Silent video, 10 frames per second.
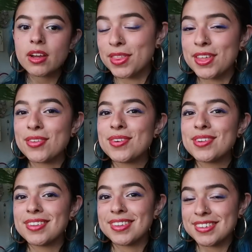But this
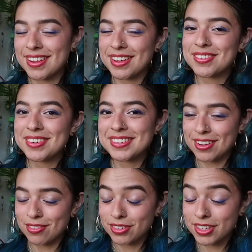one, this next one is
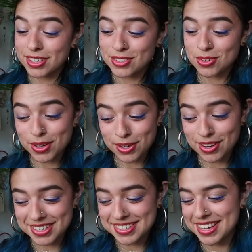definitely showing a
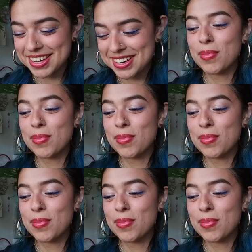lot of skin,